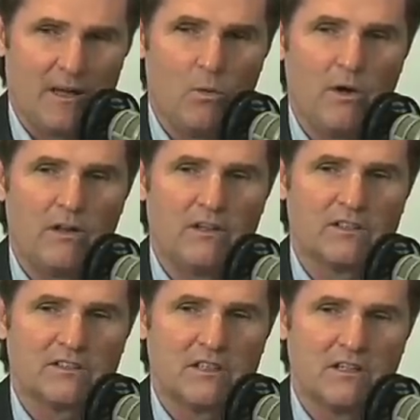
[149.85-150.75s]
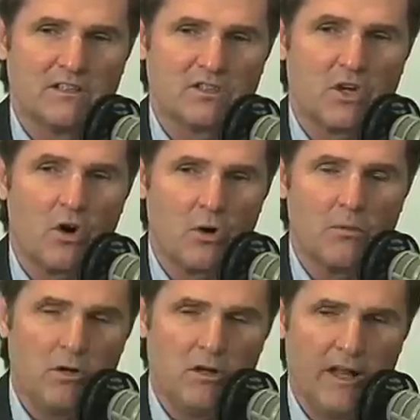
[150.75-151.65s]
They wanted this this
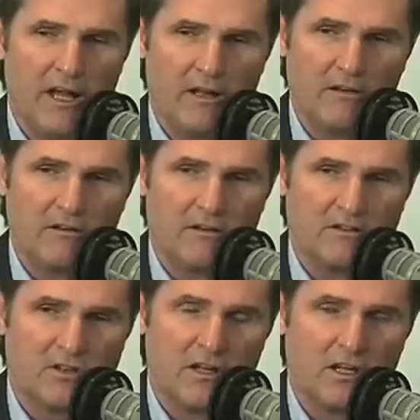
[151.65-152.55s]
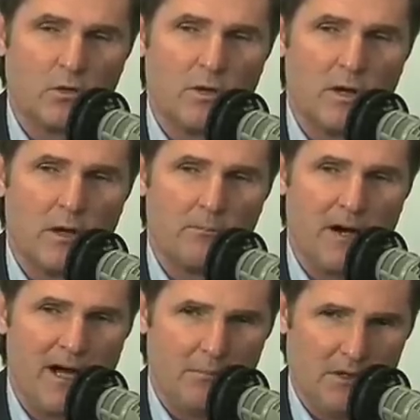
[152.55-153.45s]
terminal land so they could create a, a
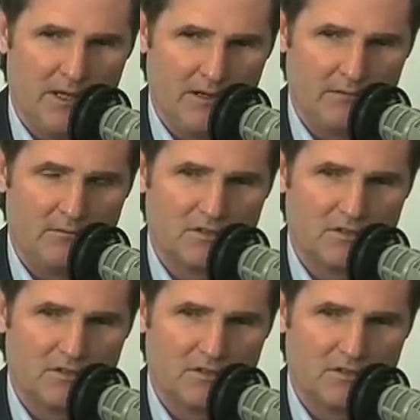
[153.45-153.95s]
pipeline.